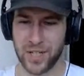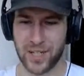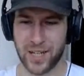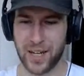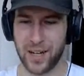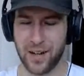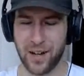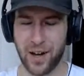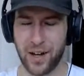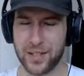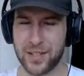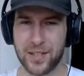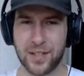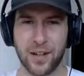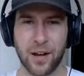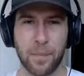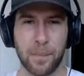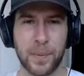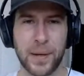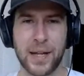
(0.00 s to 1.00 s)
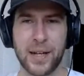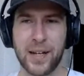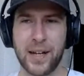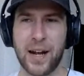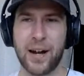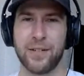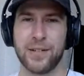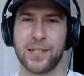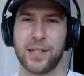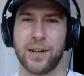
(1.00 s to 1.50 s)
just cannot stop beating
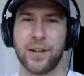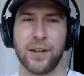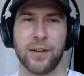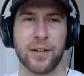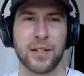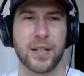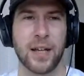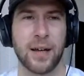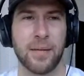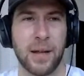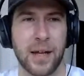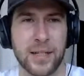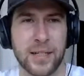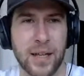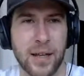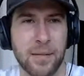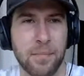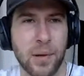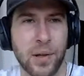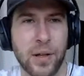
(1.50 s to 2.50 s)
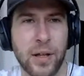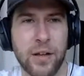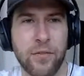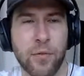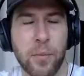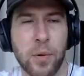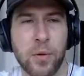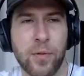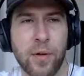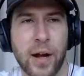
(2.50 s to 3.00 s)
Arizona. It's, uh, it's
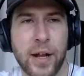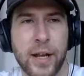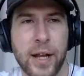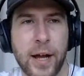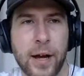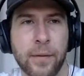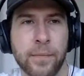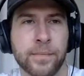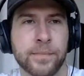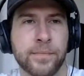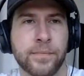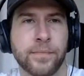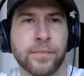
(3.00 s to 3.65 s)
unbelievable right now.